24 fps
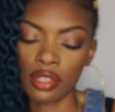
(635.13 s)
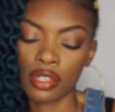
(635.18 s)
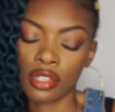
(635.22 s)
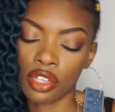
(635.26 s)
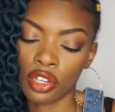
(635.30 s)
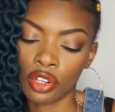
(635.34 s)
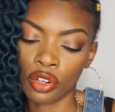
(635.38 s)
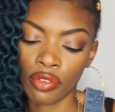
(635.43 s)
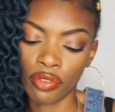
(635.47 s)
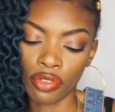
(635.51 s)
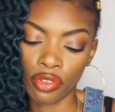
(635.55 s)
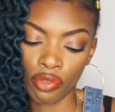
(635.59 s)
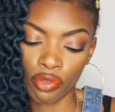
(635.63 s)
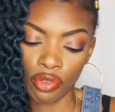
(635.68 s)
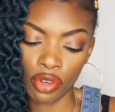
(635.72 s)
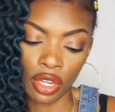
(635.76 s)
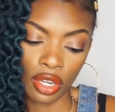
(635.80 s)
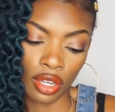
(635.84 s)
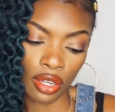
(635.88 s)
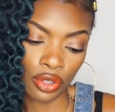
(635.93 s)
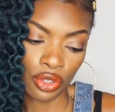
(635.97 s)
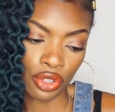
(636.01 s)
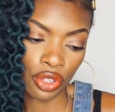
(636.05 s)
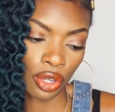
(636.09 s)
the center of the
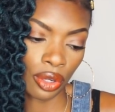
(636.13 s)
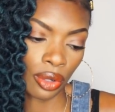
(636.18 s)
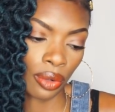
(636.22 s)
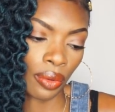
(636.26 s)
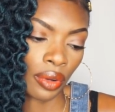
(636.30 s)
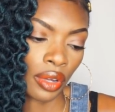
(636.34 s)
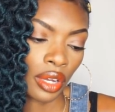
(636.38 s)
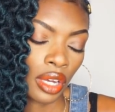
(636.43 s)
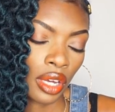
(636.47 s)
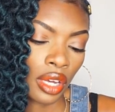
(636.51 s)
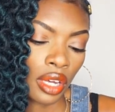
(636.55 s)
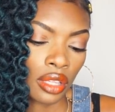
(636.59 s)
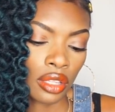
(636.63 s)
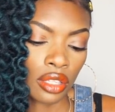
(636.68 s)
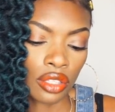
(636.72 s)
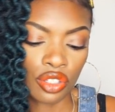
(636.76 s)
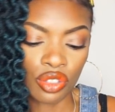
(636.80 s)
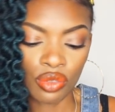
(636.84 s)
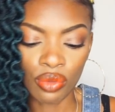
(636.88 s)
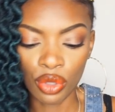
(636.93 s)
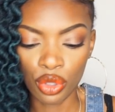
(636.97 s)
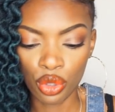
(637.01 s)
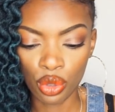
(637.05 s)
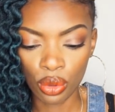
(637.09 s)
reading, so
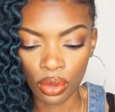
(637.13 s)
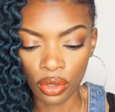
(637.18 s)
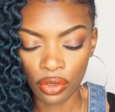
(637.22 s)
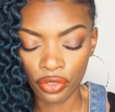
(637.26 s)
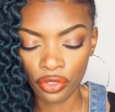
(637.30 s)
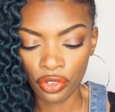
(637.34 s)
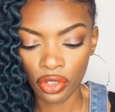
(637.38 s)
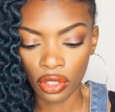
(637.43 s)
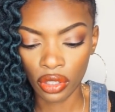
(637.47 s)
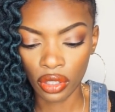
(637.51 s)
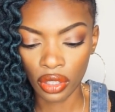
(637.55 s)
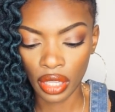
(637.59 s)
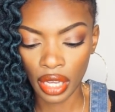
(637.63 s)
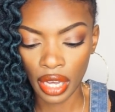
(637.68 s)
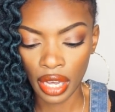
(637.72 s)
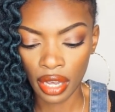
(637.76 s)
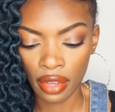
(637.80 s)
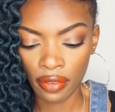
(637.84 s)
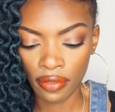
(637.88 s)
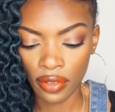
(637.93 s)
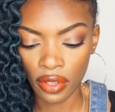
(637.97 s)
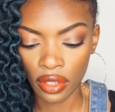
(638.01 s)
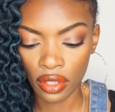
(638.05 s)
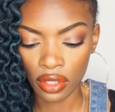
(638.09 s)
this is what you are feeling the
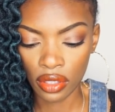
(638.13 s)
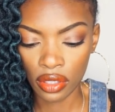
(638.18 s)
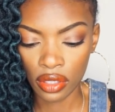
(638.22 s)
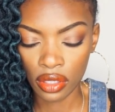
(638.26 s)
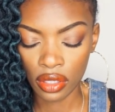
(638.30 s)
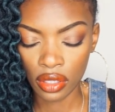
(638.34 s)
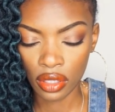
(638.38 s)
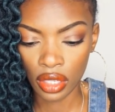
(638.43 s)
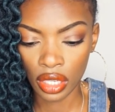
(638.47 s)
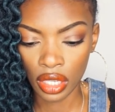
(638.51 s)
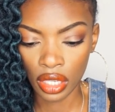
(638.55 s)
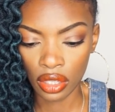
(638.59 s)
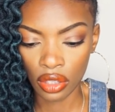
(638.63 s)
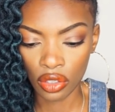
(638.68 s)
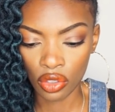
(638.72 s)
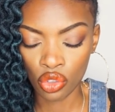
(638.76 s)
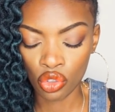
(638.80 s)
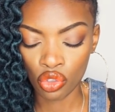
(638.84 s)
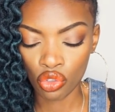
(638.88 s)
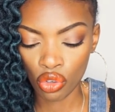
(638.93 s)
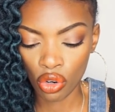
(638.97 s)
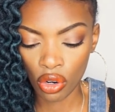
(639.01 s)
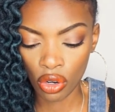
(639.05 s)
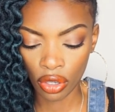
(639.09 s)
heaviest and the
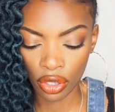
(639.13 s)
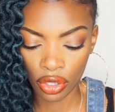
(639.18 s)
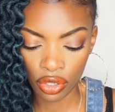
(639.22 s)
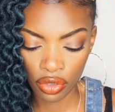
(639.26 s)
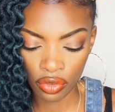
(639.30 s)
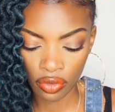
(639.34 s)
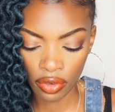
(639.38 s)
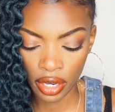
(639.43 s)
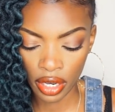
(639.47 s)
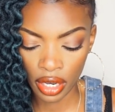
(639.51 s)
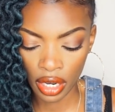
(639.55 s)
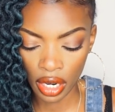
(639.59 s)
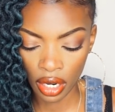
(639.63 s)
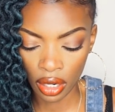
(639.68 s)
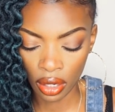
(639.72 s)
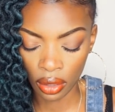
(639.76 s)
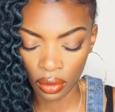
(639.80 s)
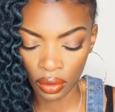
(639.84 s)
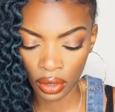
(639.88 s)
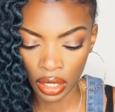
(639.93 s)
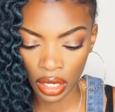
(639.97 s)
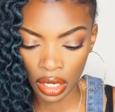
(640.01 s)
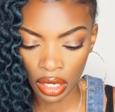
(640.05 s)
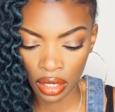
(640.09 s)
strongest right
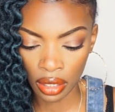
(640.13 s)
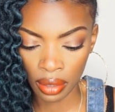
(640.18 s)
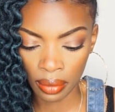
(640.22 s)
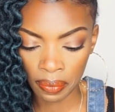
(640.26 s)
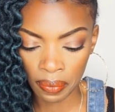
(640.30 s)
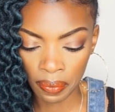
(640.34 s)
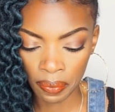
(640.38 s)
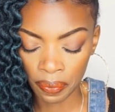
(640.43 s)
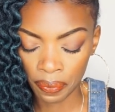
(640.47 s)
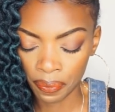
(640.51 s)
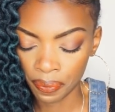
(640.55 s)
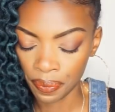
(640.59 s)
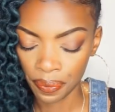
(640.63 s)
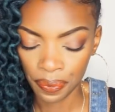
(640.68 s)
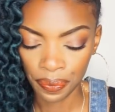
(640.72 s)
now.